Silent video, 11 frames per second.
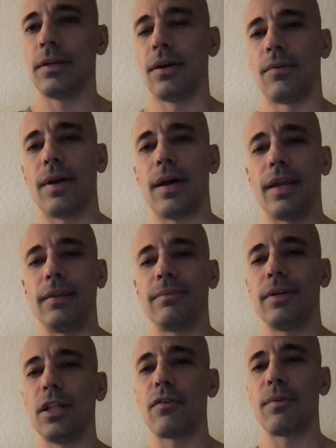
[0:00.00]
All right.
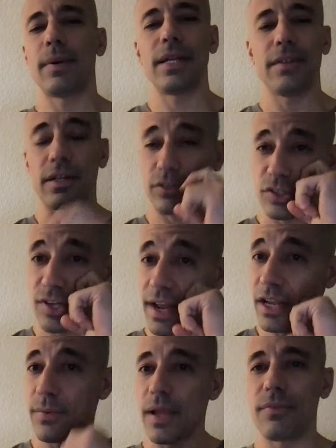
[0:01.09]
Hello, everybody. Dr.
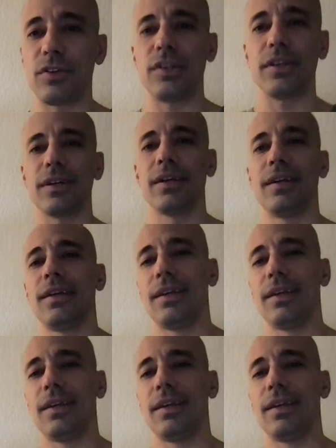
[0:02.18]
Shadi Arafich here,